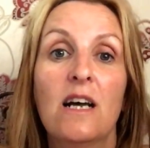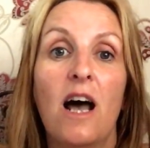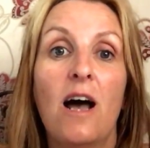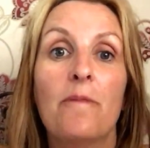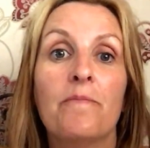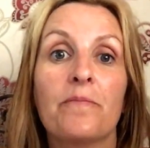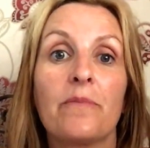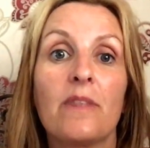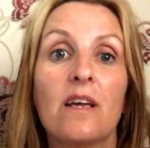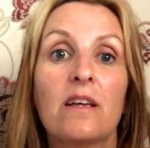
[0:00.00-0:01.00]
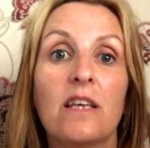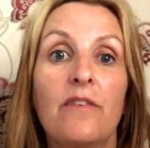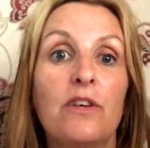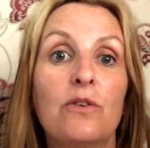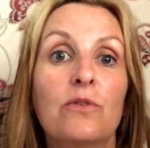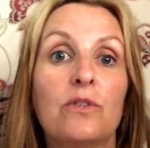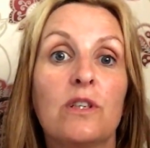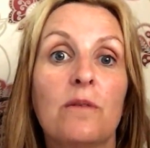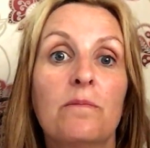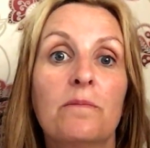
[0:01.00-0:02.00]
um, give you
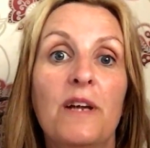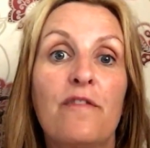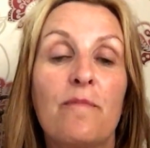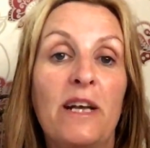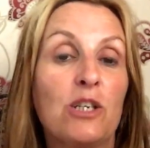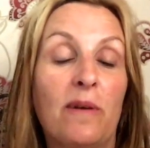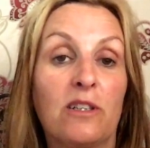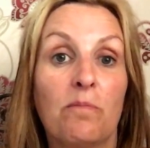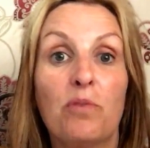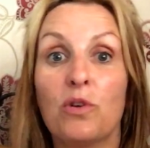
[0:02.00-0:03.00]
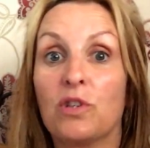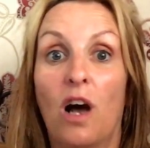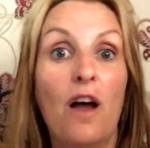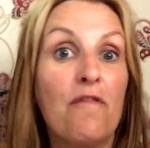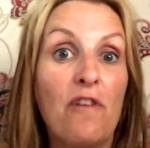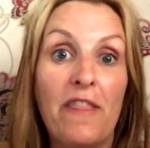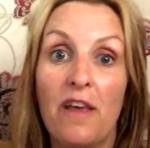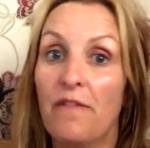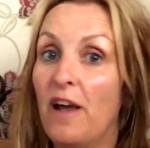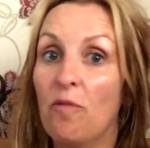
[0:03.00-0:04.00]
some information about some books that I've read that
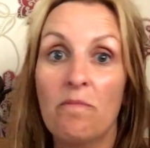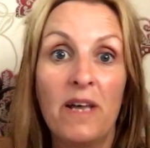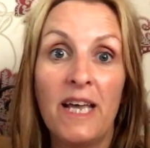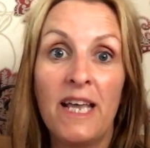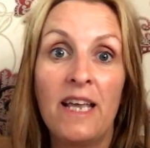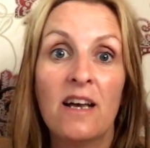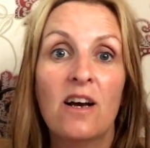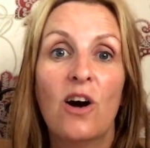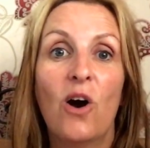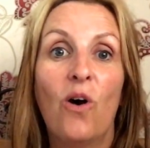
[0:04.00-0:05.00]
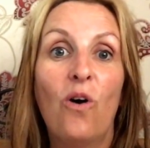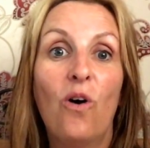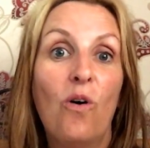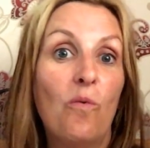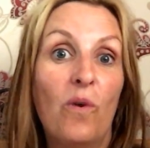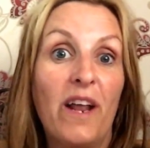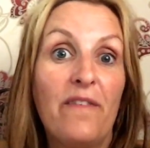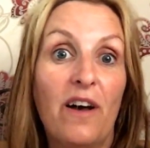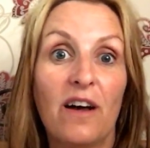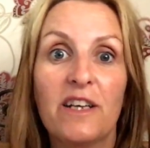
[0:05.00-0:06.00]
have helped me, or
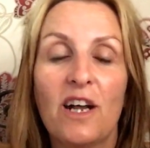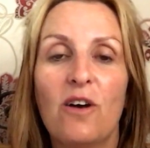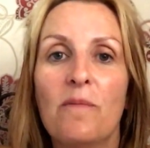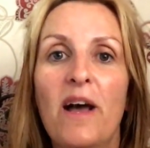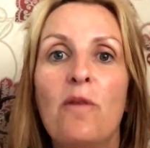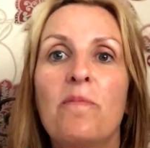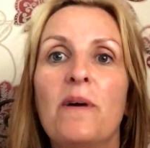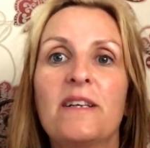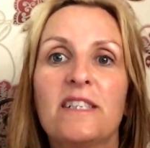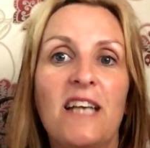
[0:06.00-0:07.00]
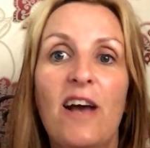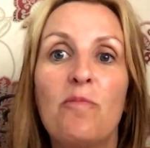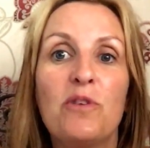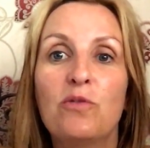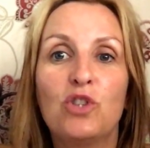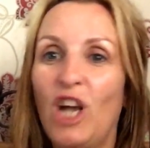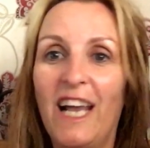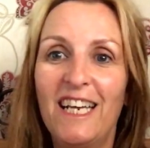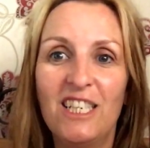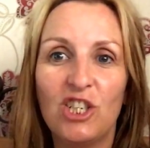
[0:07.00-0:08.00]
whatever, you know, help to help you
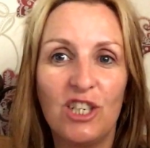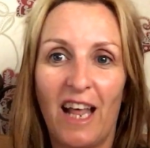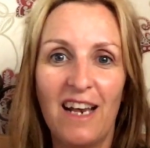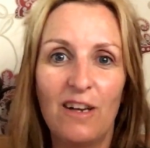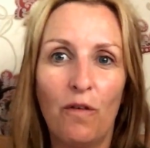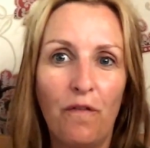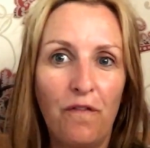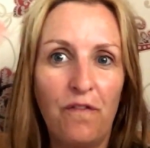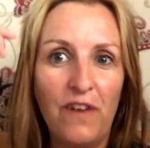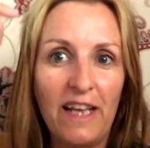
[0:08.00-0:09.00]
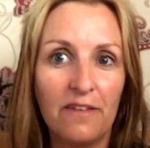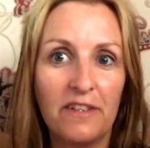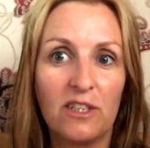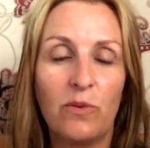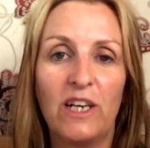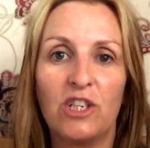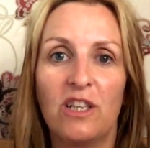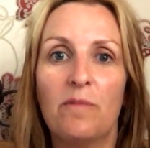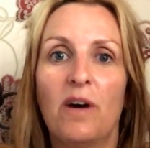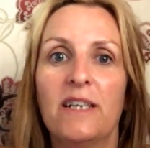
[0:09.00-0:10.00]
change that little flick of the switch in
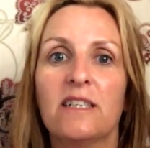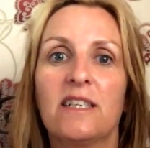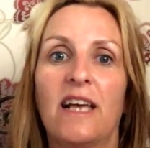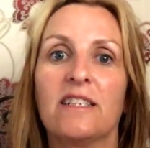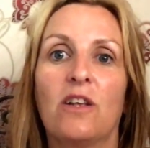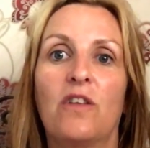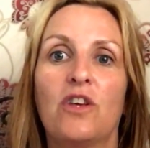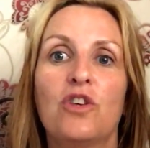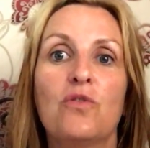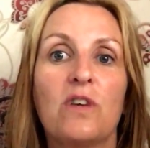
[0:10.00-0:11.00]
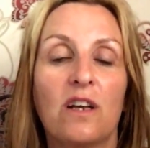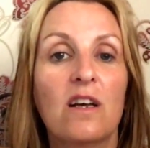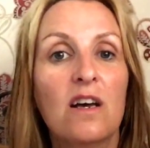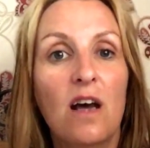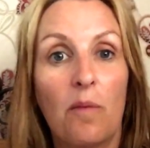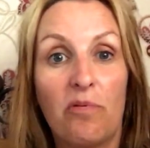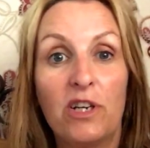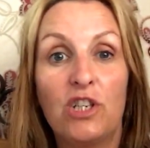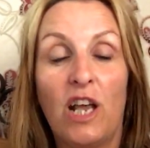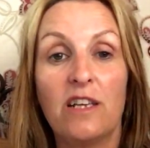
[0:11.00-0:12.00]
the mindset so that you can
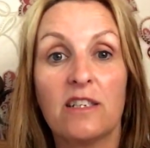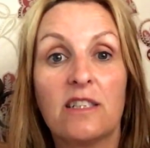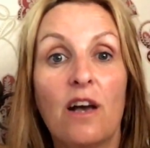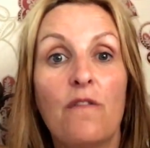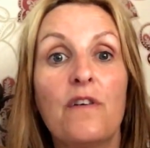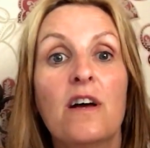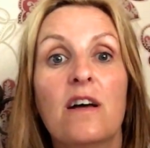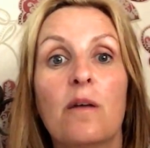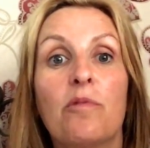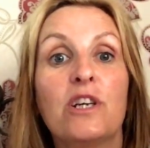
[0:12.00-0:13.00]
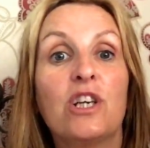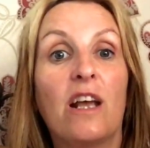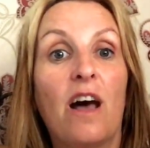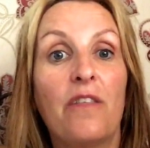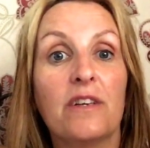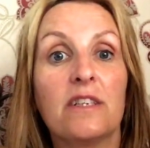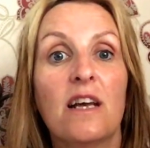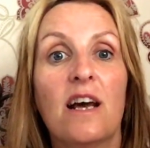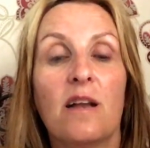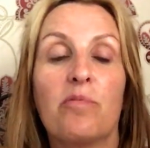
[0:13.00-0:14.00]
appreciate yourself, appreciate others,
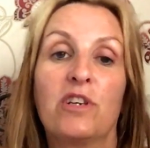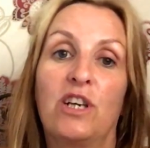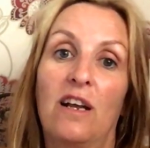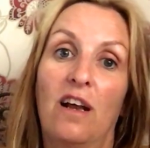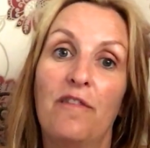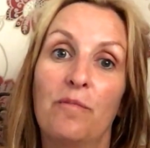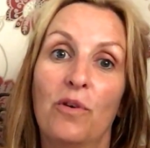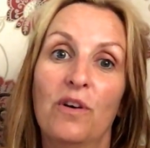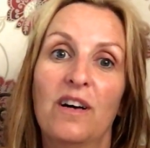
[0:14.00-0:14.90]
and appreciate life more.